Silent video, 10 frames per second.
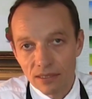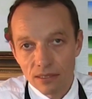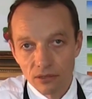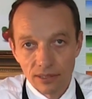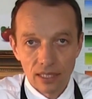
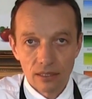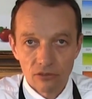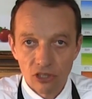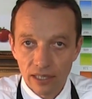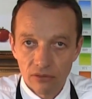paints, you
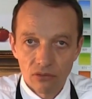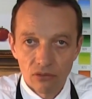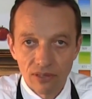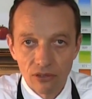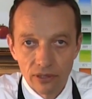can check
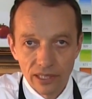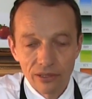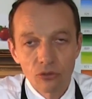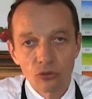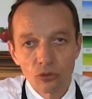the
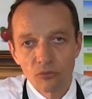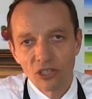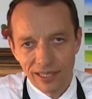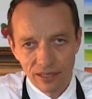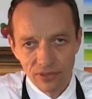Sennelier YouTube
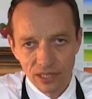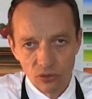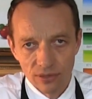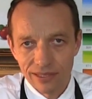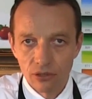channel
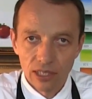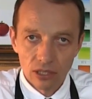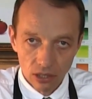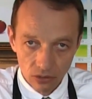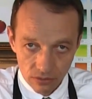video, Sennelier
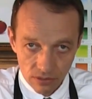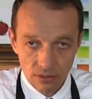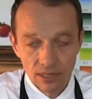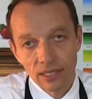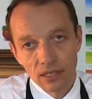
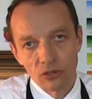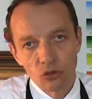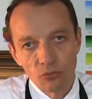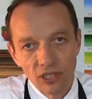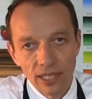Colors
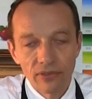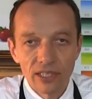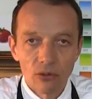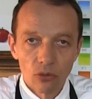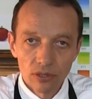YouTube channel
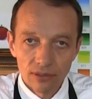video.